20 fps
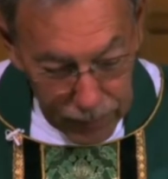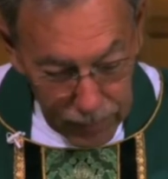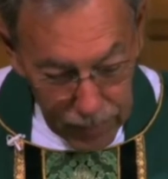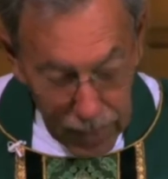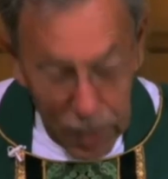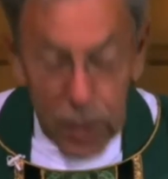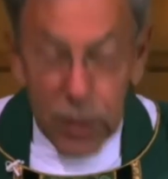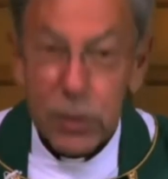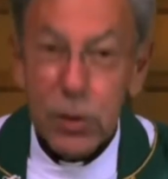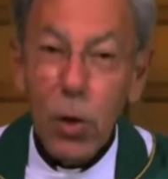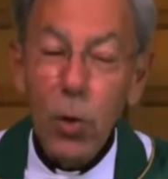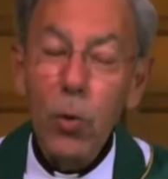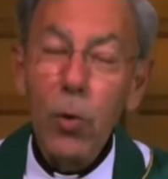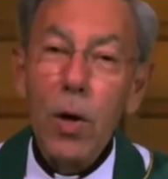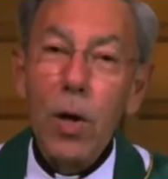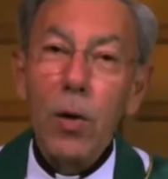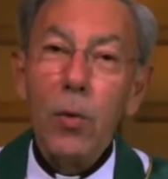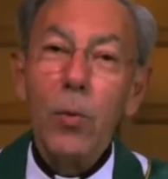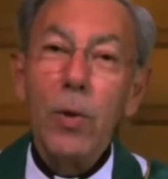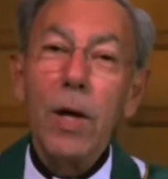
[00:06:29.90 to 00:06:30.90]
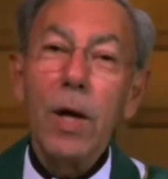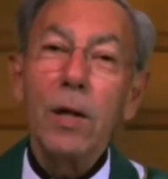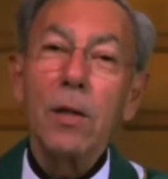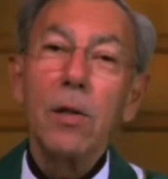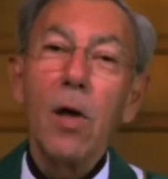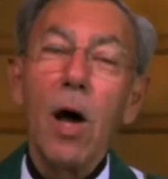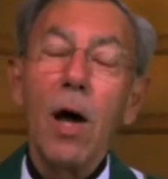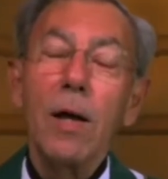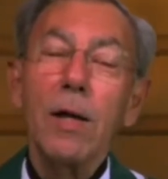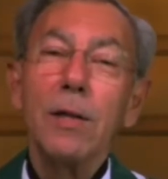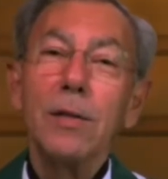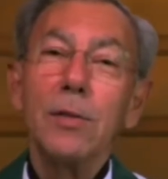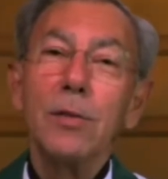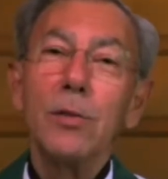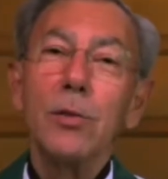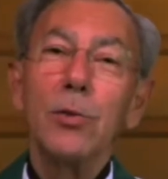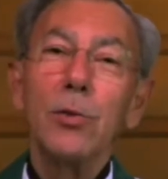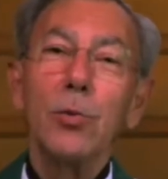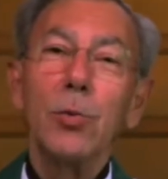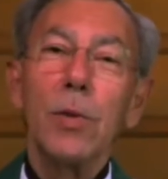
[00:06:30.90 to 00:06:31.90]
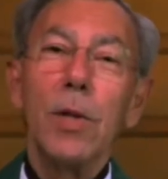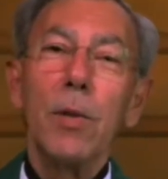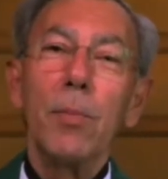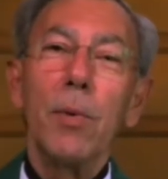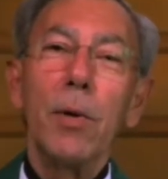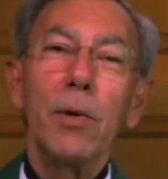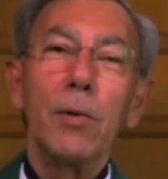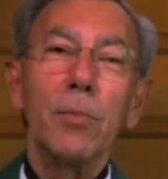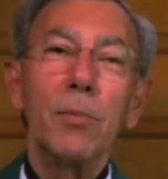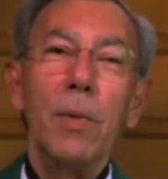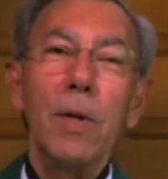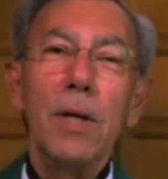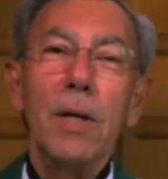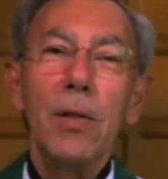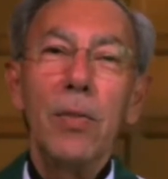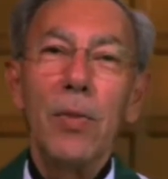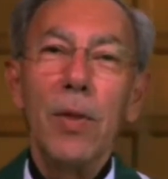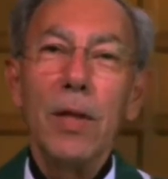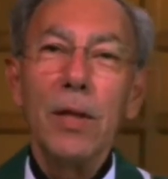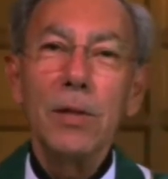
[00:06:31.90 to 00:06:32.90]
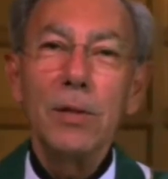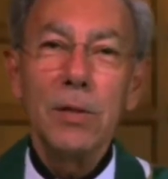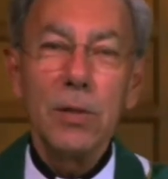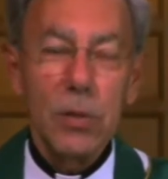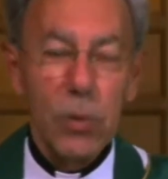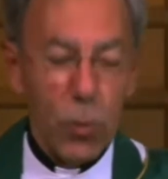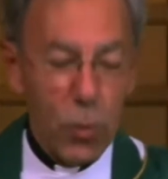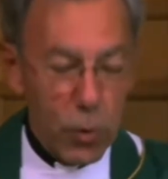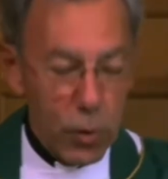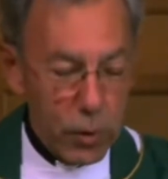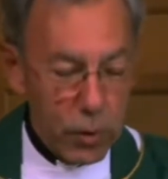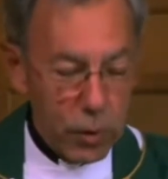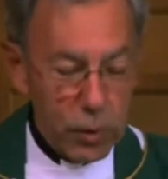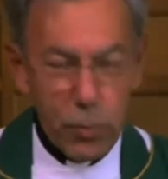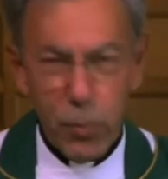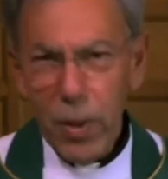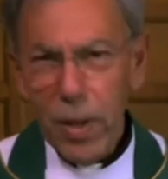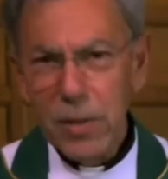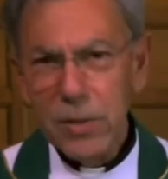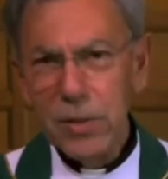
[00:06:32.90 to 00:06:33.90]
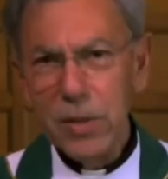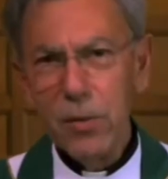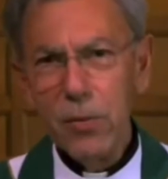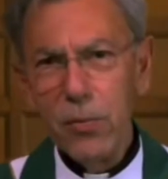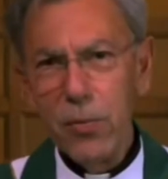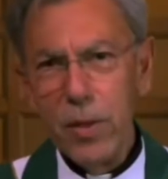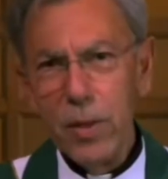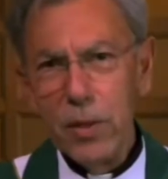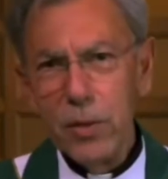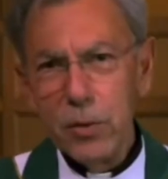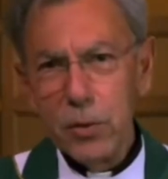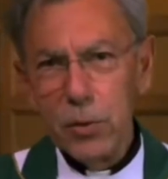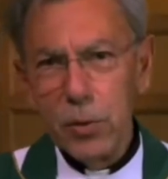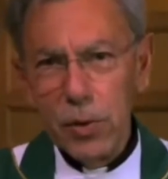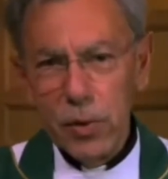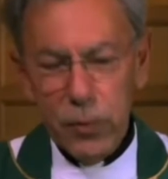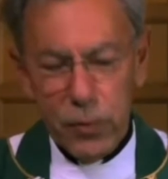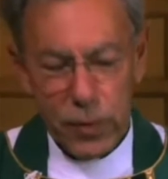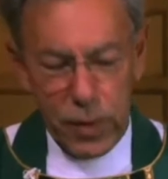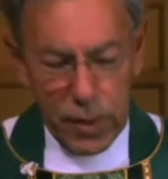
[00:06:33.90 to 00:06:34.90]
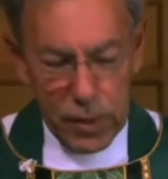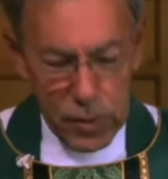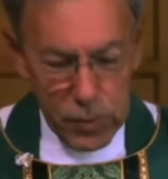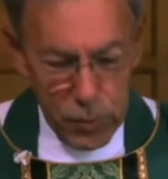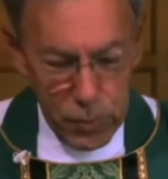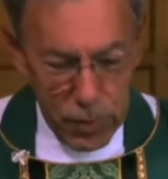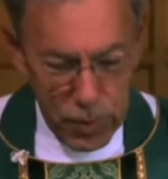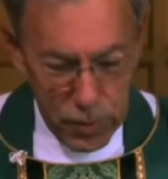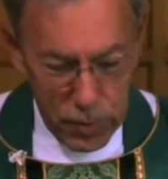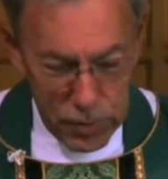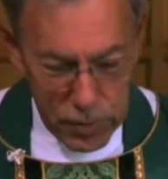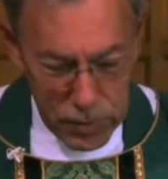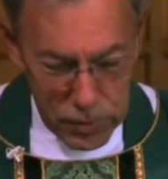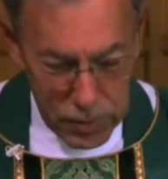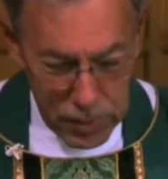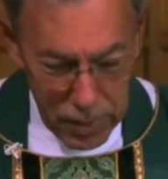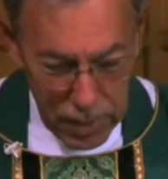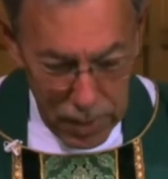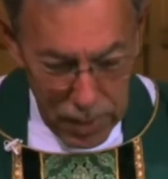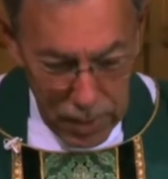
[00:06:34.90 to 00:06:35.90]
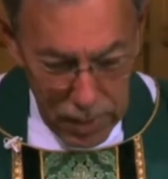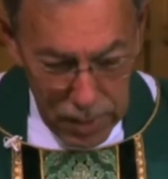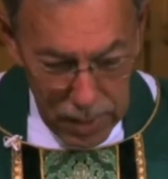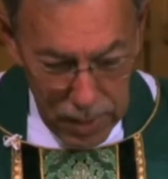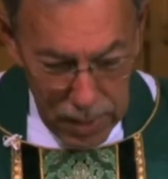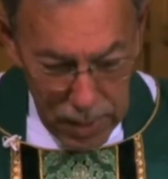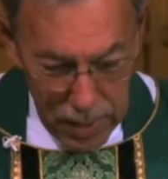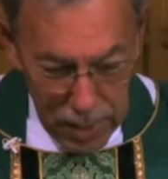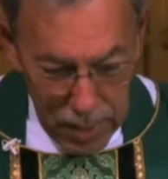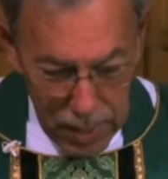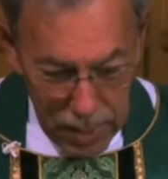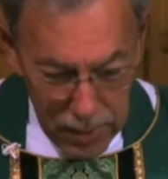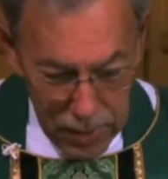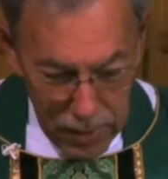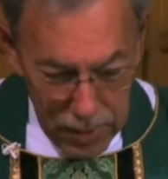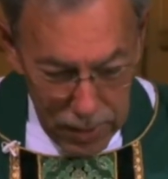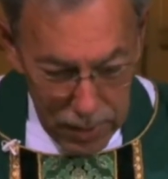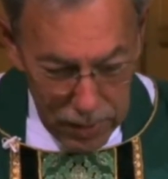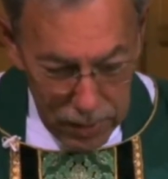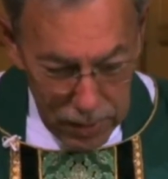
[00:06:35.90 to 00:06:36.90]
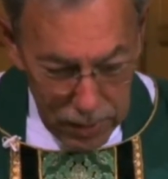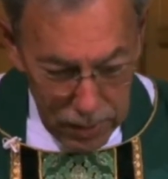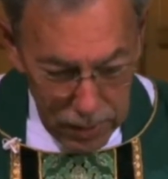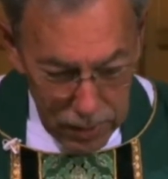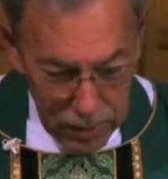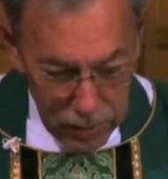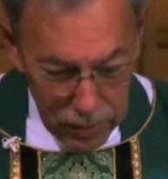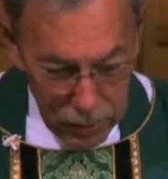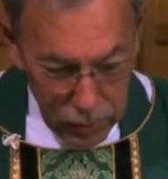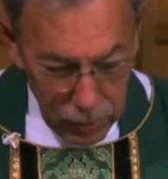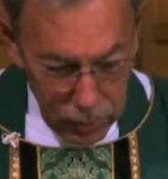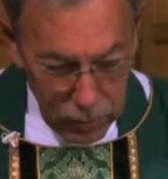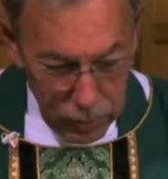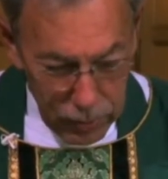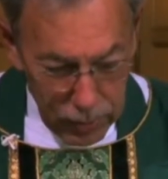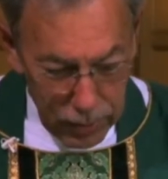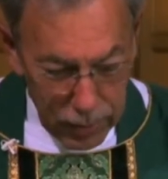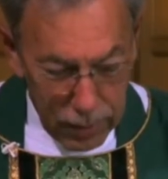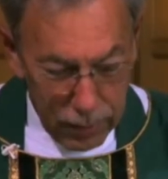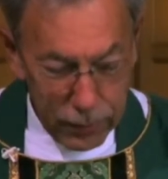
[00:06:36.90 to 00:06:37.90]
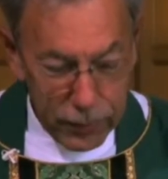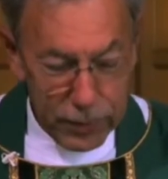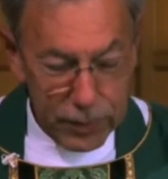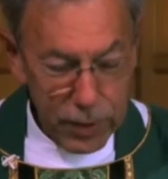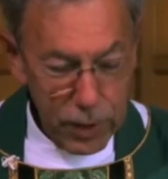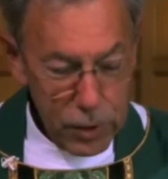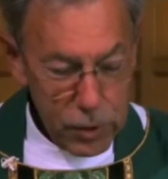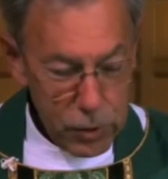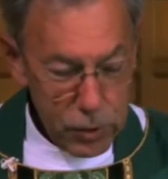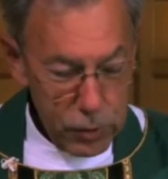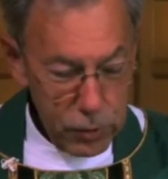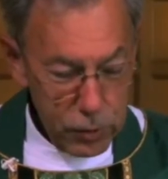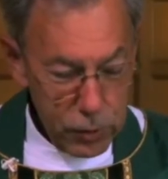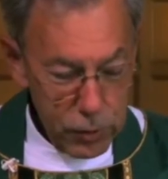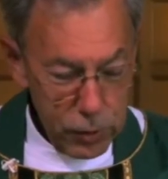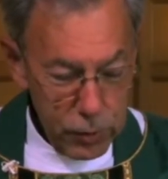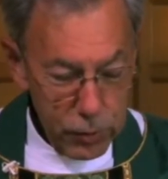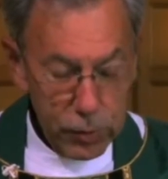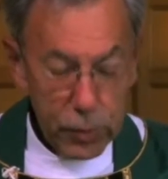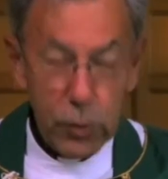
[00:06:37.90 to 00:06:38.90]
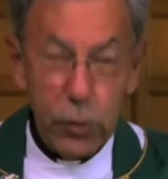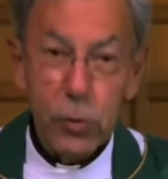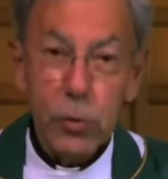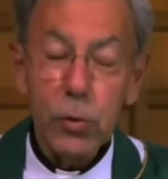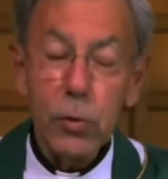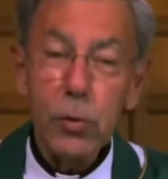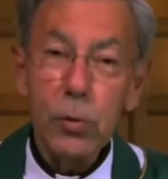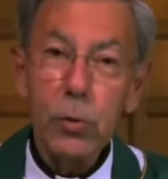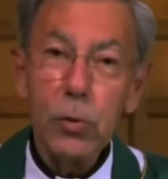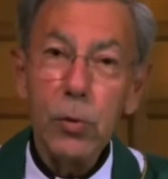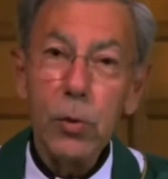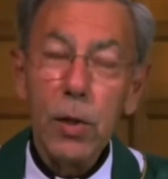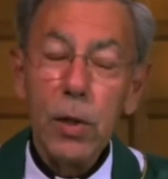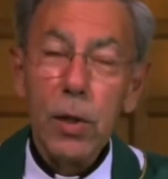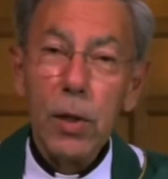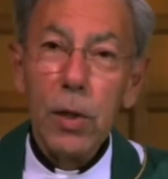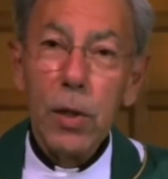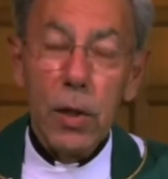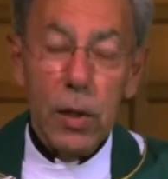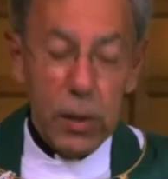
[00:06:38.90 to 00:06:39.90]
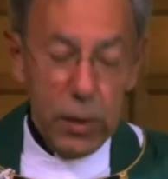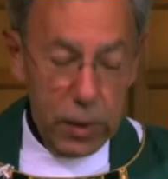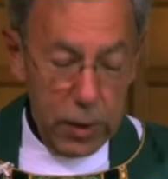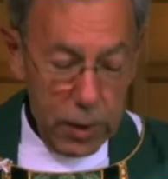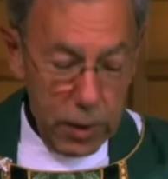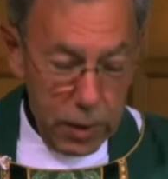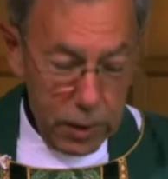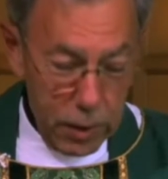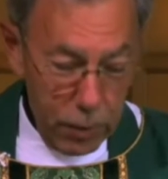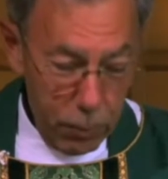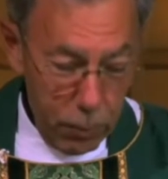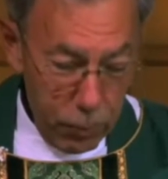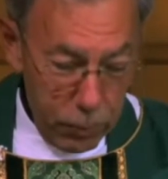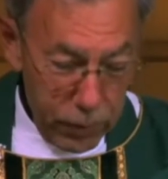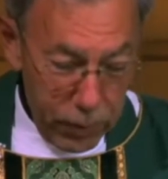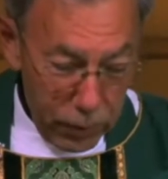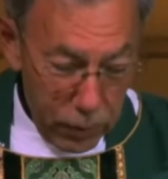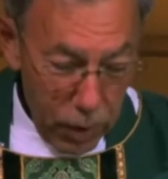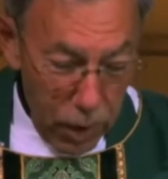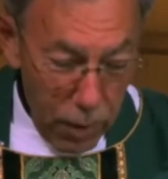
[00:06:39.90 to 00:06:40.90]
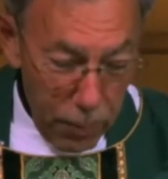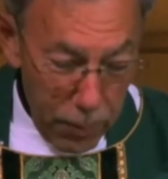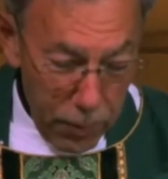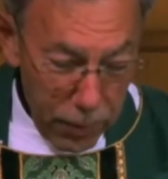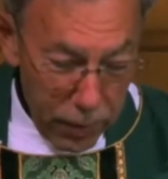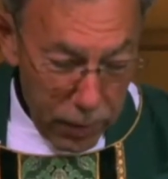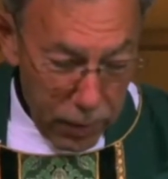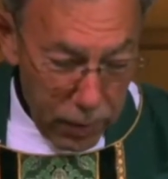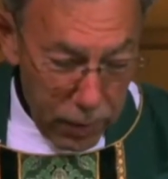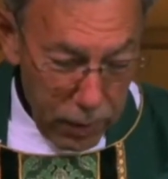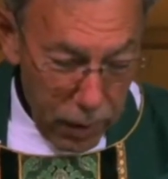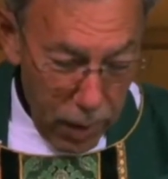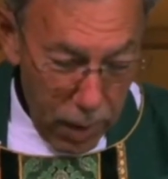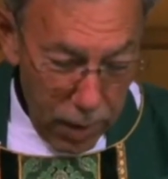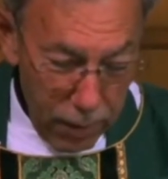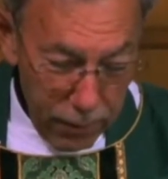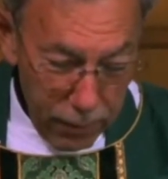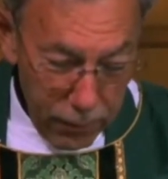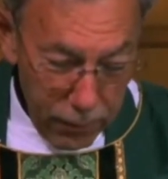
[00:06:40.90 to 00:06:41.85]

So we got talking as usual about many things in the world, positive things to lift our spirits, and then our conversation turned into the topic of